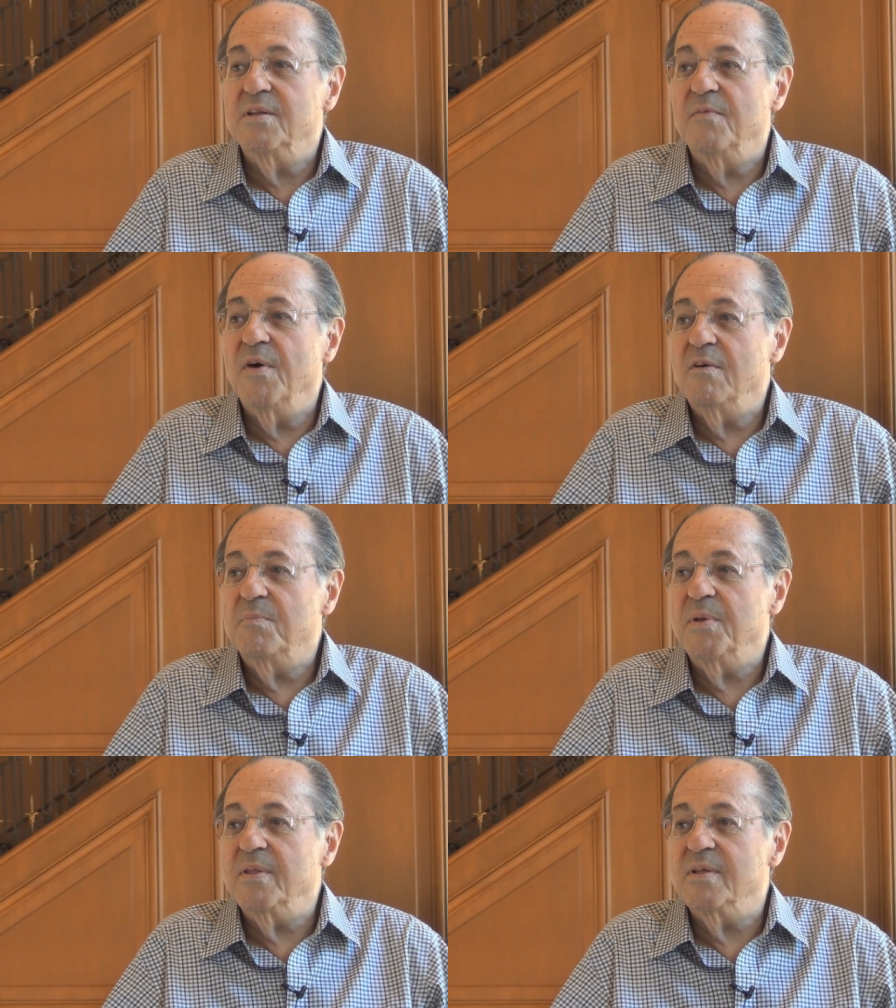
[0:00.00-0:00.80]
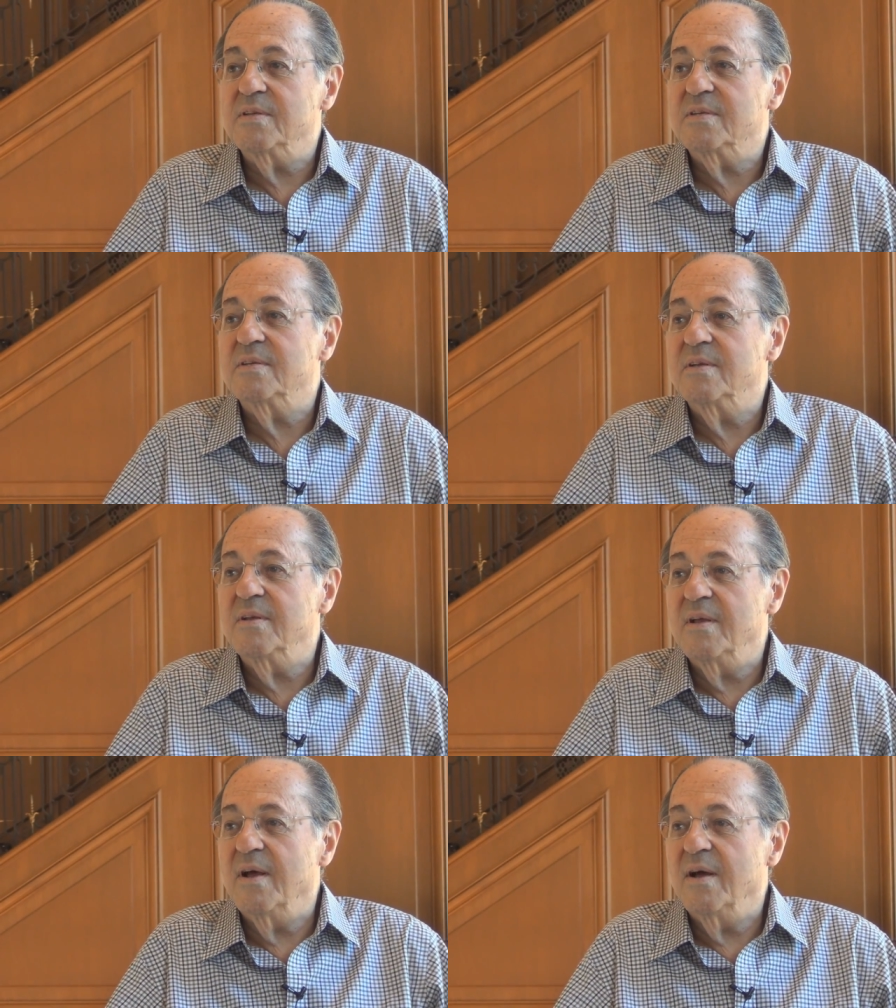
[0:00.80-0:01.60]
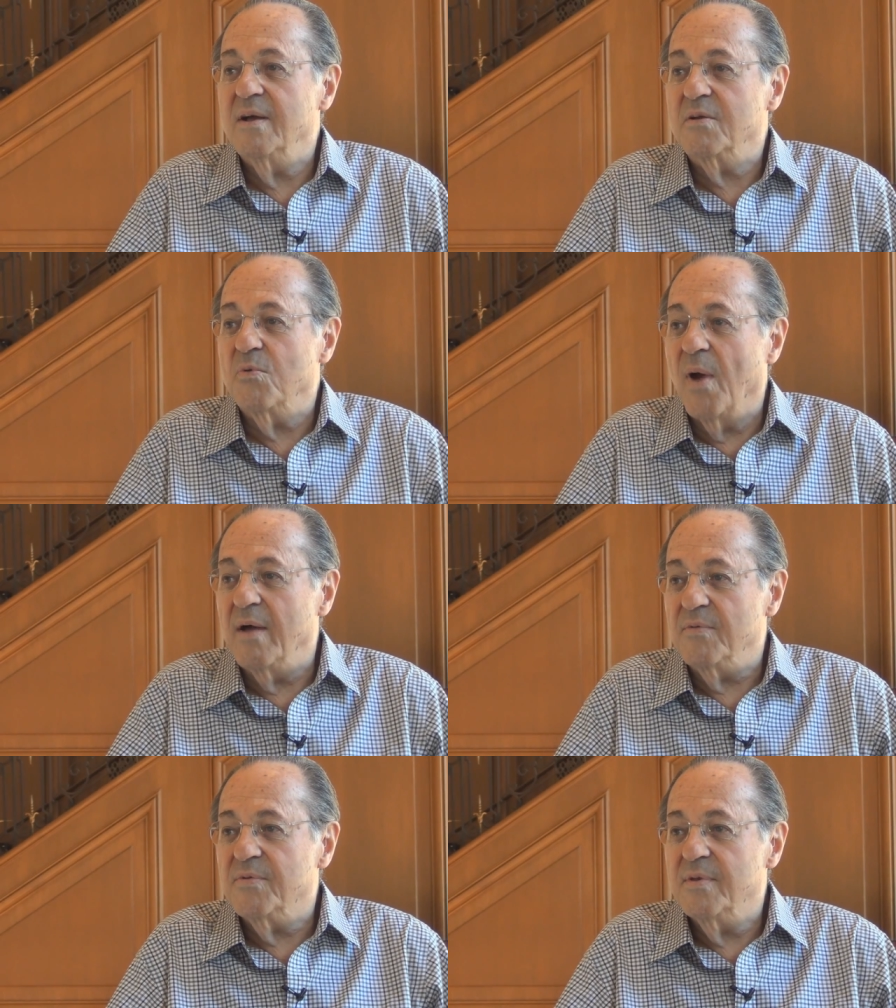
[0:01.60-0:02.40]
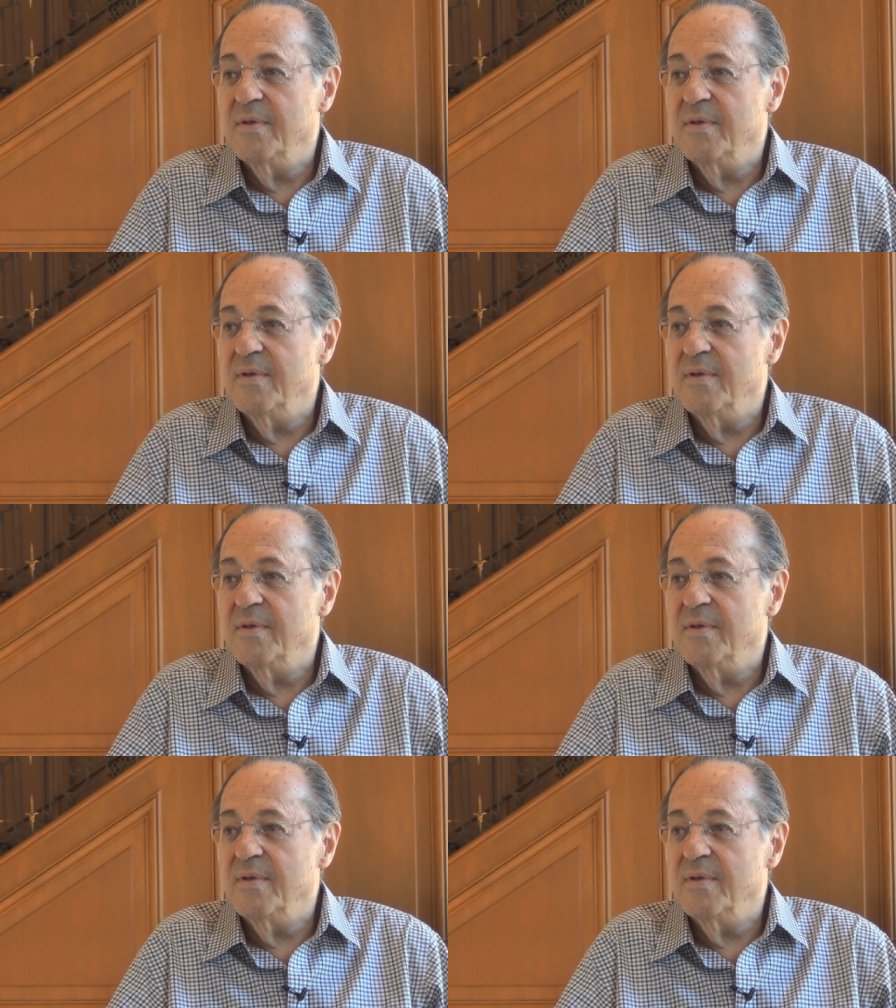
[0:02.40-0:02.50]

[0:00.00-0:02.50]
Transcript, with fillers: developing this uh, grout